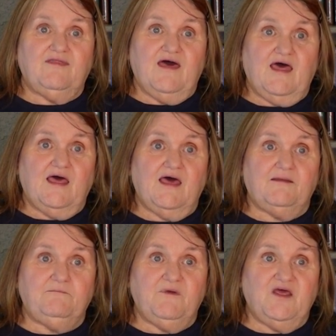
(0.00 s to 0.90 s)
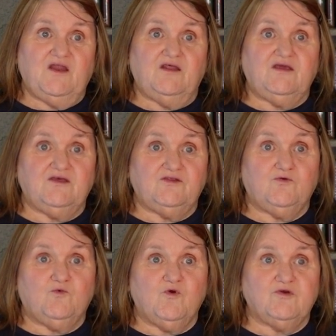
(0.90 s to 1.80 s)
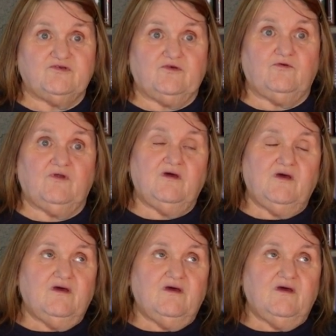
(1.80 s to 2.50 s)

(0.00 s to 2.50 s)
that had been in the war zone,